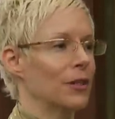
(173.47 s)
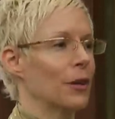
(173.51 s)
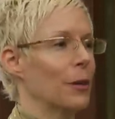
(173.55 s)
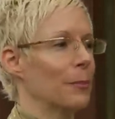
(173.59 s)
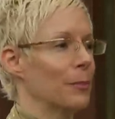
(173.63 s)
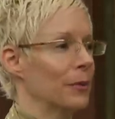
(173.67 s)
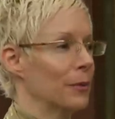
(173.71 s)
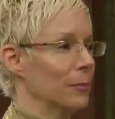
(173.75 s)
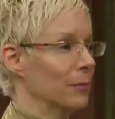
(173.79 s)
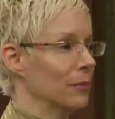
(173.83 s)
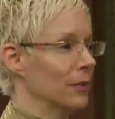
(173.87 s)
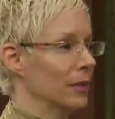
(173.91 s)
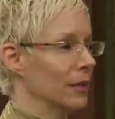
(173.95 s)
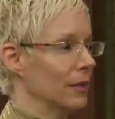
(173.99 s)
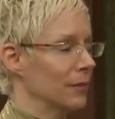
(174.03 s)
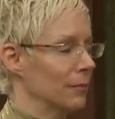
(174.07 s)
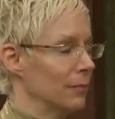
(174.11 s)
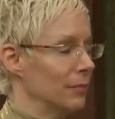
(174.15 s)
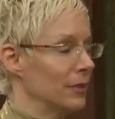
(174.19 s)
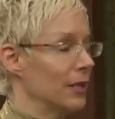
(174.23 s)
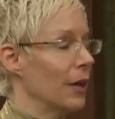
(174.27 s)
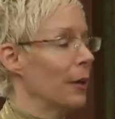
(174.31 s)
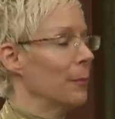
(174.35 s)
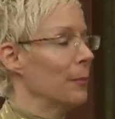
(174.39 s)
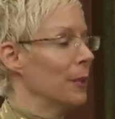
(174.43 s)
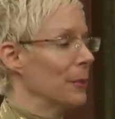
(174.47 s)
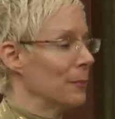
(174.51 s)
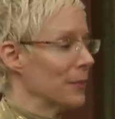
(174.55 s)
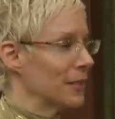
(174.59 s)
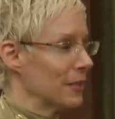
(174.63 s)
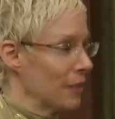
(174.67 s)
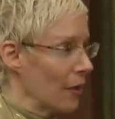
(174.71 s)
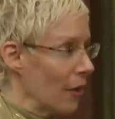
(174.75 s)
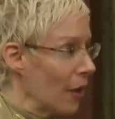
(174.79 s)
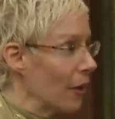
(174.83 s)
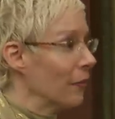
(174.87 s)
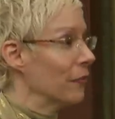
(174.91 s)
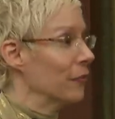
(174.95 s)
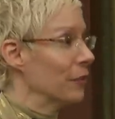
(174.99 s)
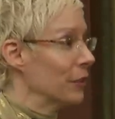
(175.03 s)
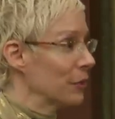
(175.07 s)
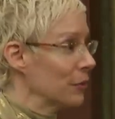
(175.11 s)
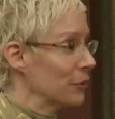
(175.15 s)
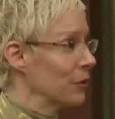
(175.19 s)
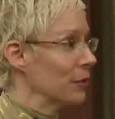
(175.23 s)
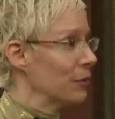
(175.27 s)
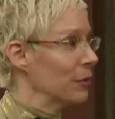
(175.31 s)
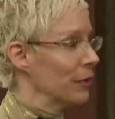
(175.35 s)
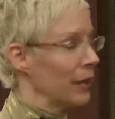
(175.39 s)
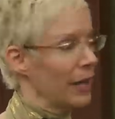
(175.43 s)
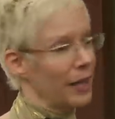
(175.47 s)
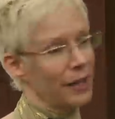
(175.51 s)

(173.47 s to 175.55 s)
Tarpanam is an offering to your